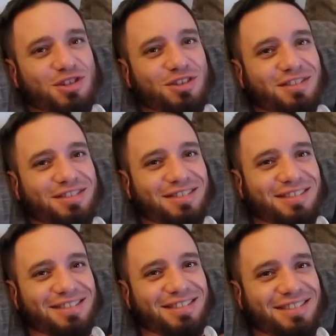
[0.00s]
shirt. Are
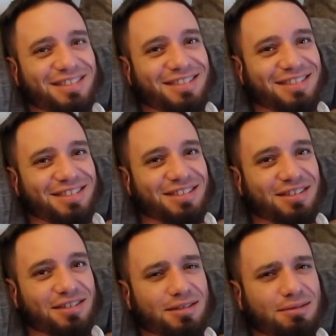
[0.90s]
you gonna sign it too?
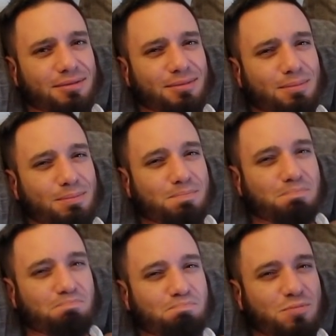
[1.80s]

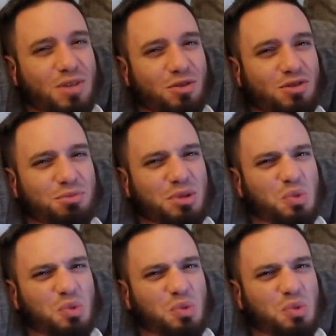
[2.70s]
That would just be